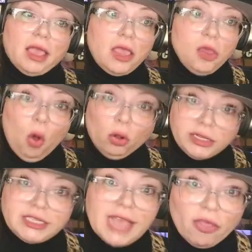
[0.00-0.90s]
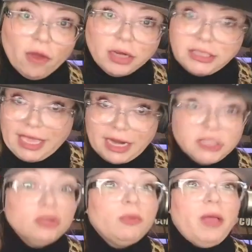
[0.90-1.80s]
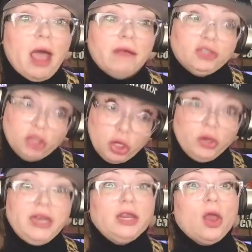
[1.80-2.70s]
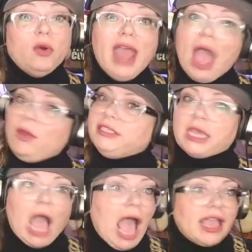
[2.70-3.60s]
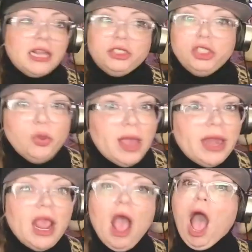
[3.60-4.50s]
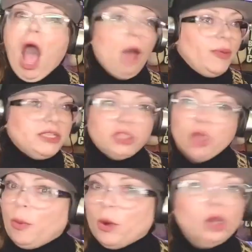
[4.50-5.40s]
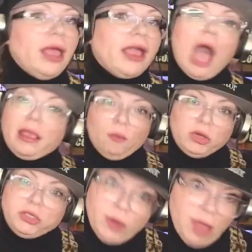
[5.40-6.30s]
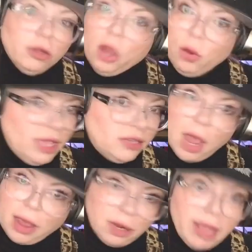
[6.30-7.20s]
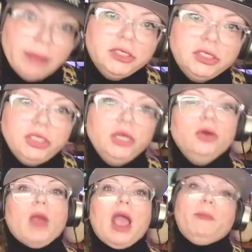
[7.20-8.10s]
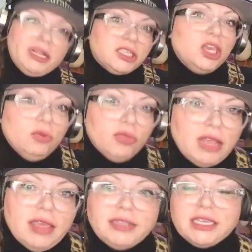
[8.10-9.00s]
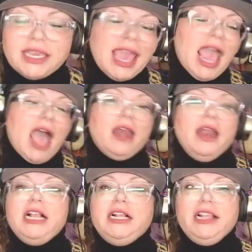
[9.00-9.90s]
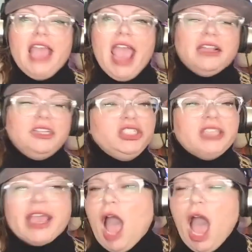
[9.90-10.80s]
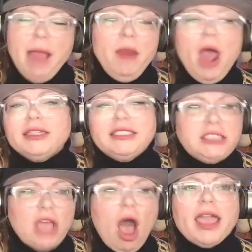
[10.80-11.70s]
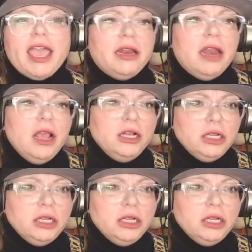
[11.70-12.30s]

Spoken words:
can you hold it together to get us through the playoffs, or do you need to go now? He's like, I can do it. I'll be sober. Which we all know he's not going to be able to do. Right. But it's cute that he thinks he can. And she's like, I'm not talking